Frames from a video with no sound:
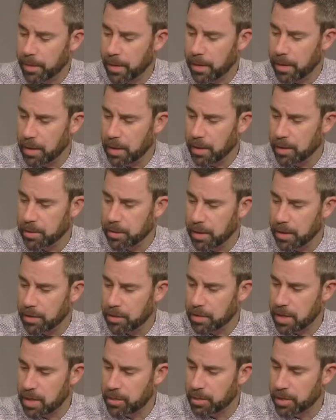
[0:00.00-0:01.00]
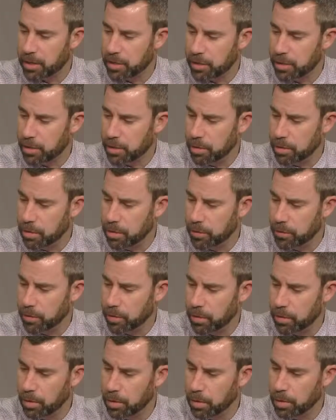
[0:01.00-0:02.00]
And I understand there's an obligation
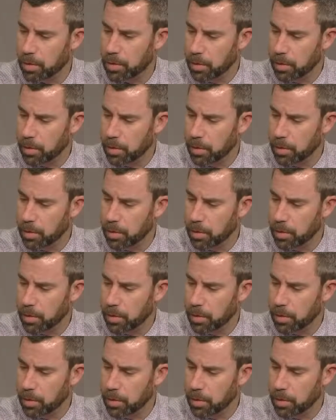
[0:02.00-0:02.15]
for